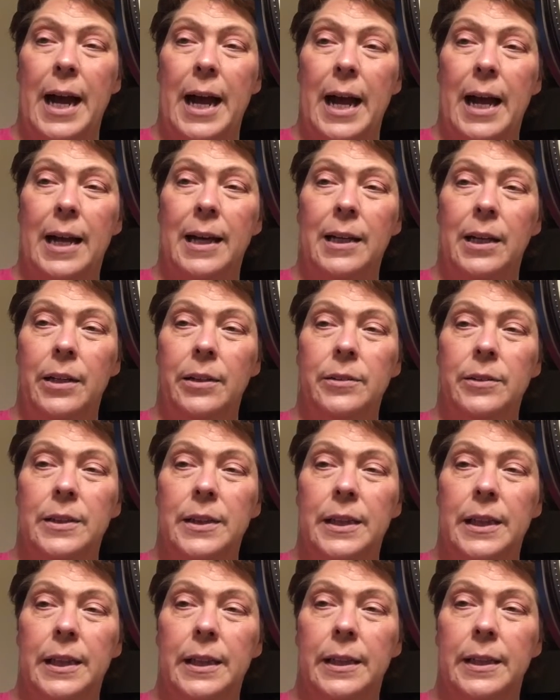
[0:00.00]
I use
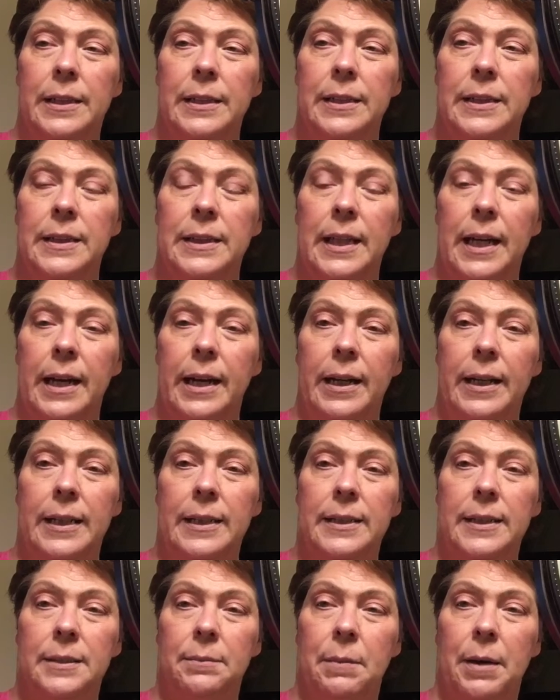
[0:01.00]
this
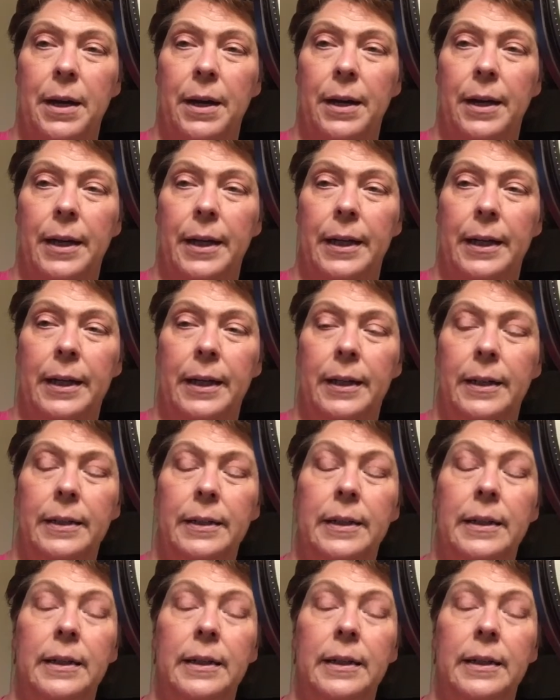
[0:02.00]
as my